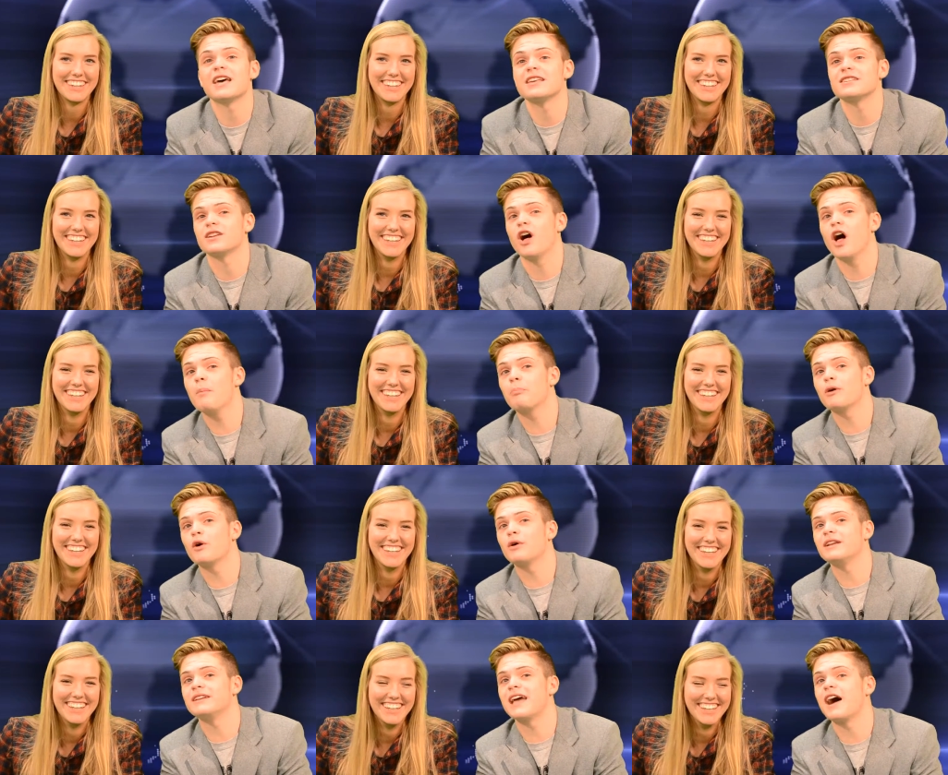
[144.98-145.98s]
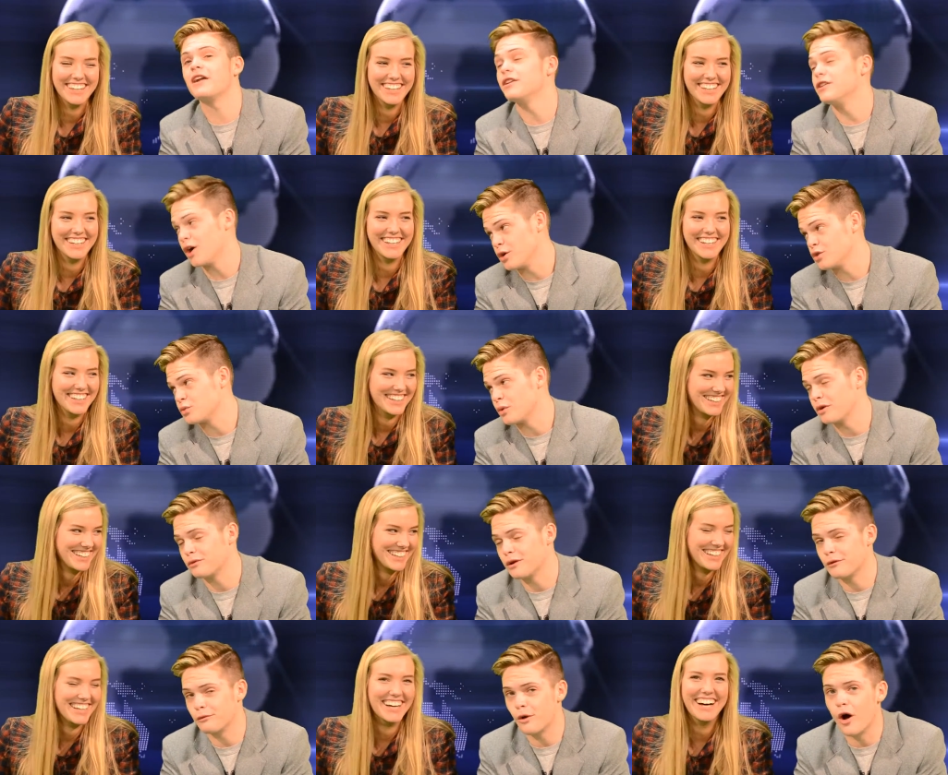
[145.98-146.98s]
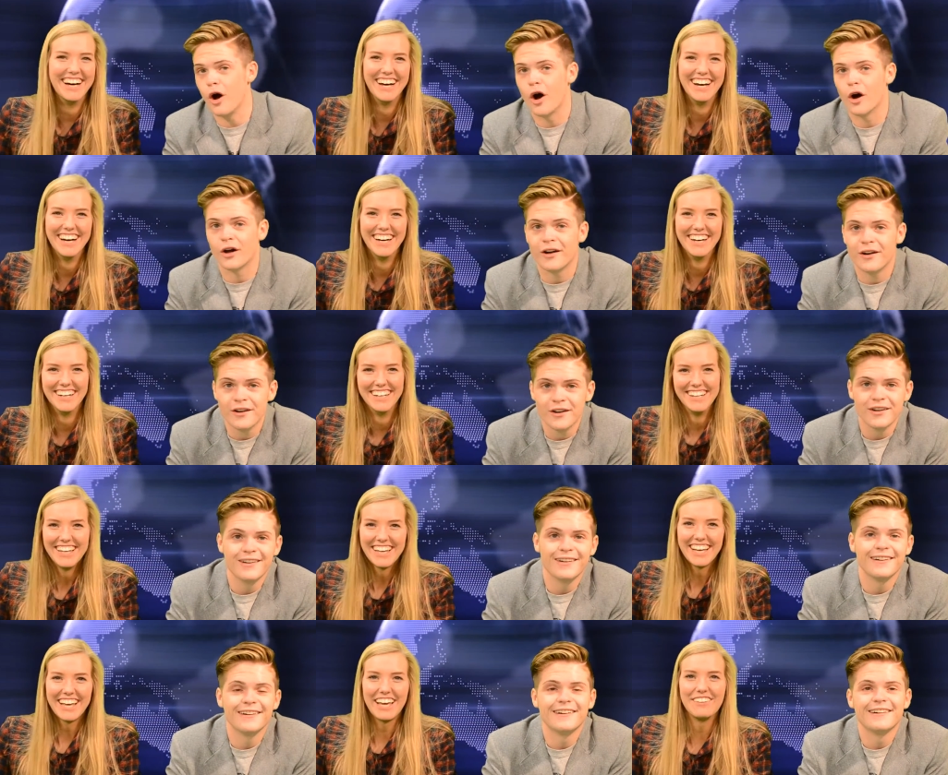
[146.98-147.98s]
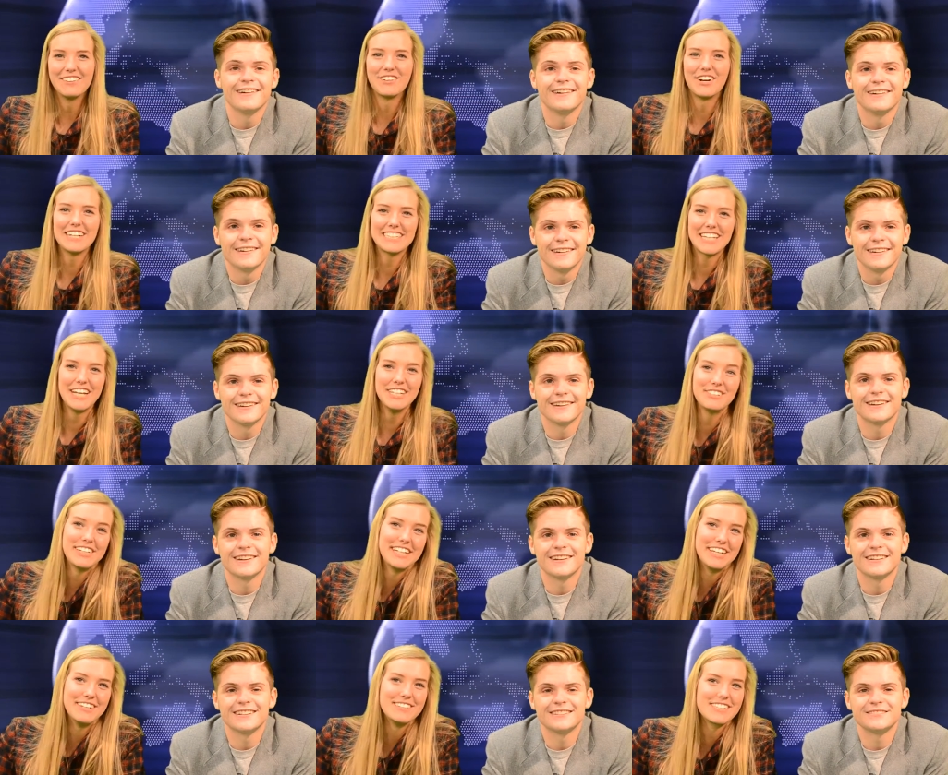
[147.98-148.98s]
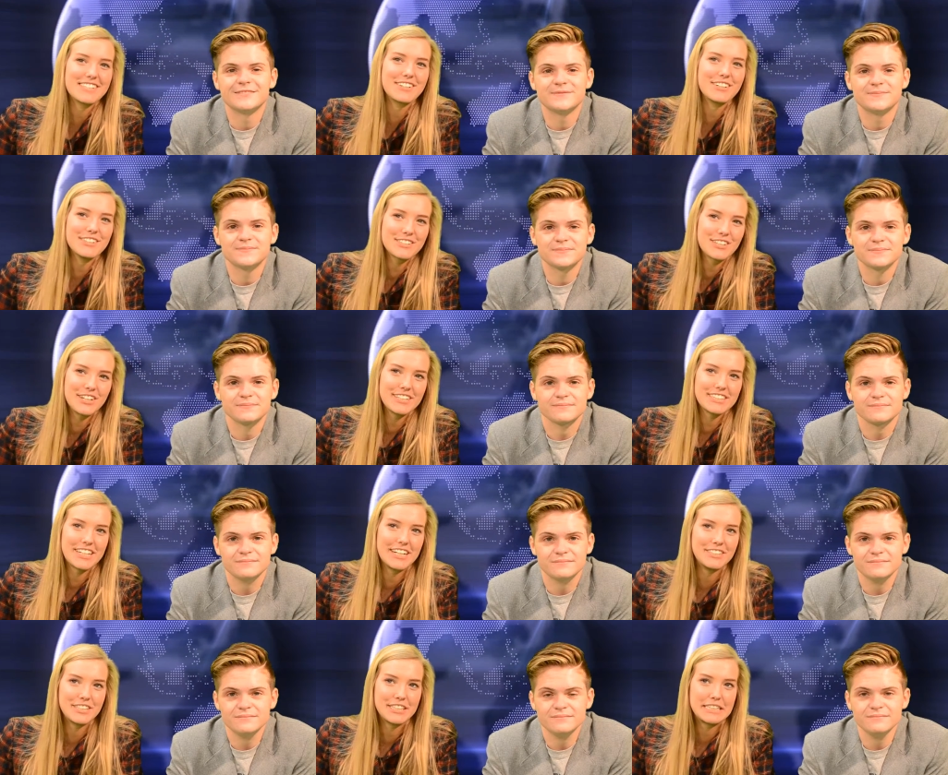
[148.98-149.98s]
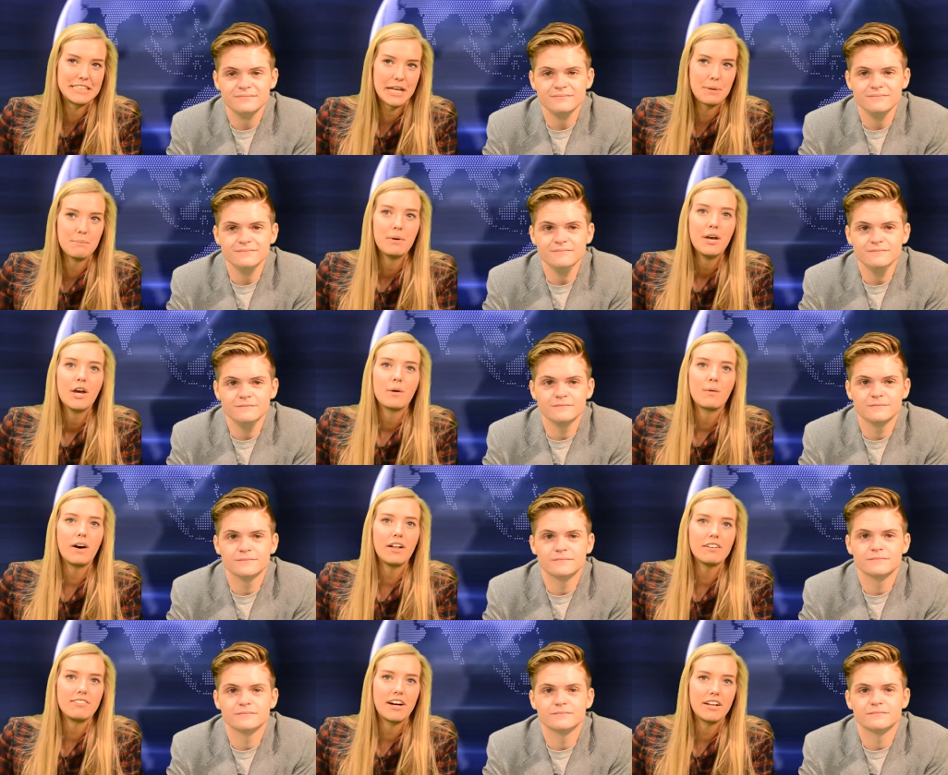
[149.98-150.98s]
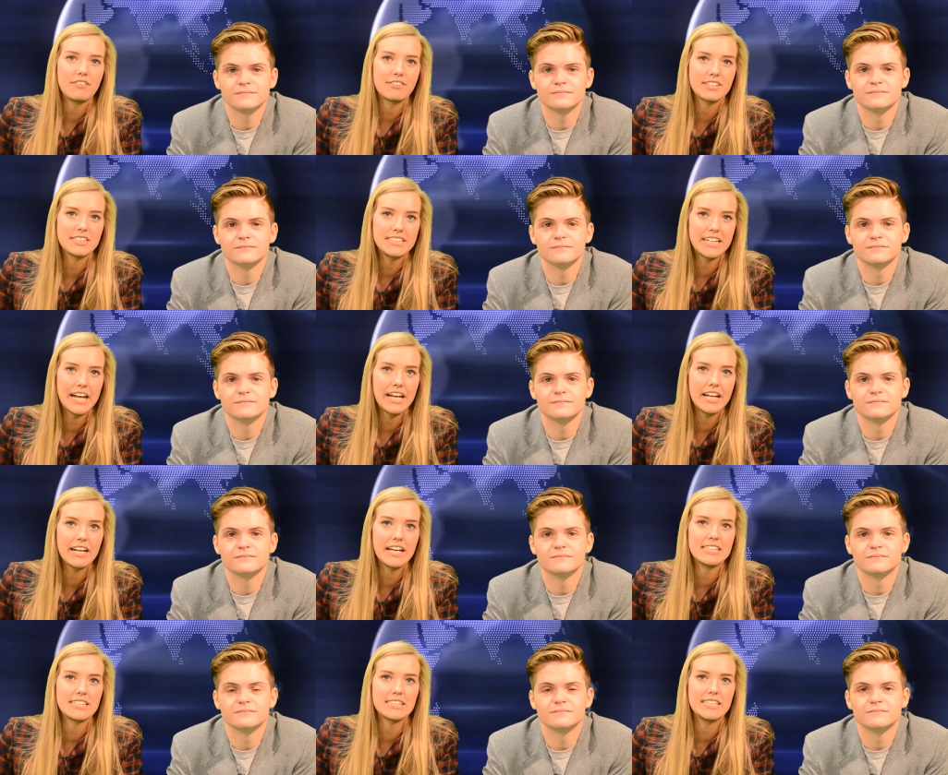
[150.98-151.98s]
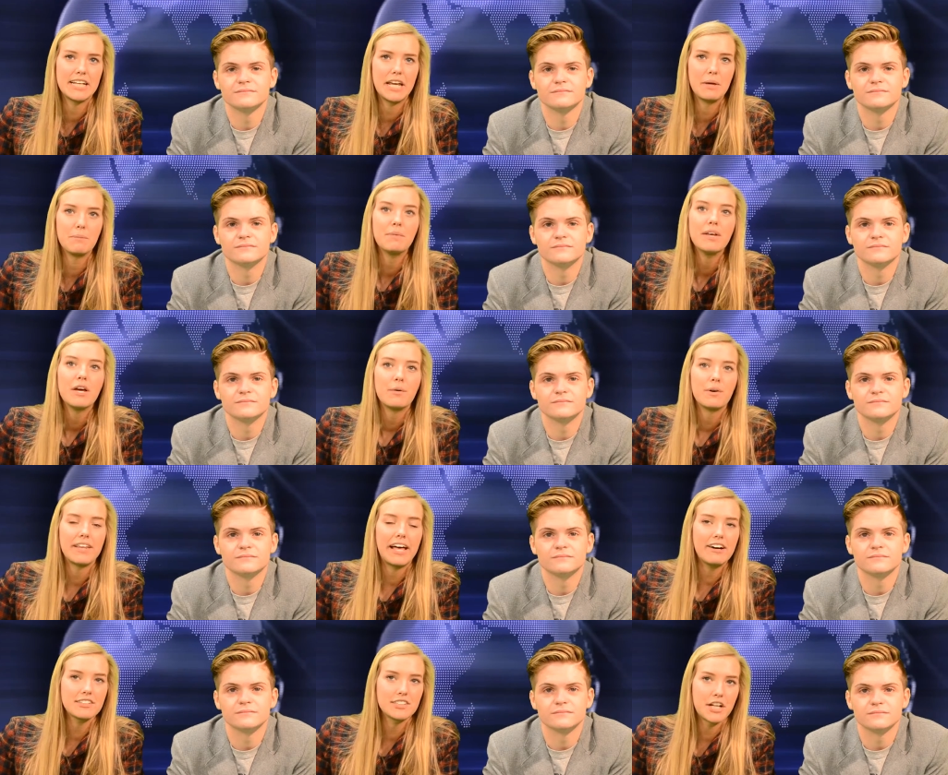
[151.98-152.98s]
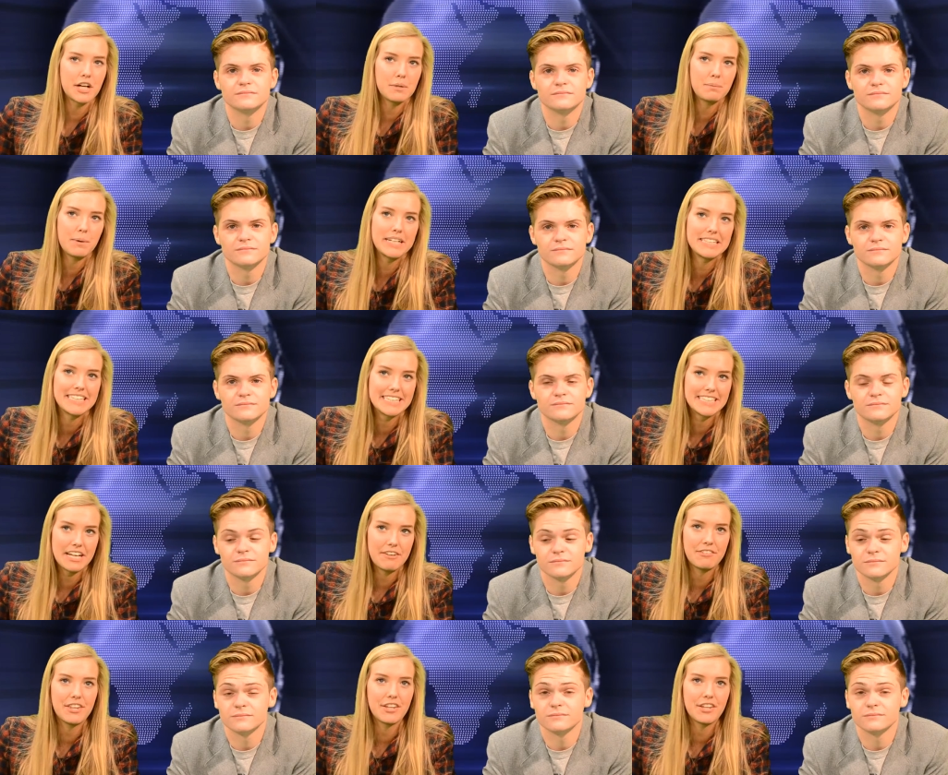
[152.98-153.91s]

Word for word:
Speaker 1: has it all broken down and knows what went wrong.
Speaker 2: In cross-country news, the girls' cross-country team qualified for state as a team. With Alex Gurton placing 7th